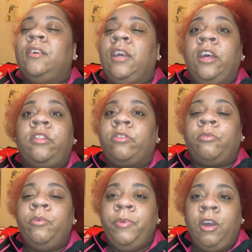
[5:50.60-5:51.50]
It
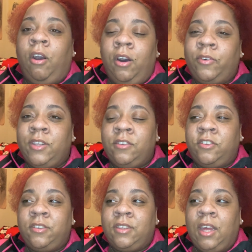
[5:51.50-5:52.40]
threw me off, because it's
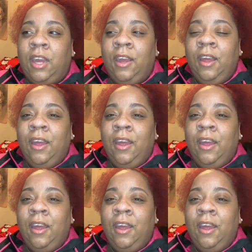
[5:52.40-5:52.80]
just like,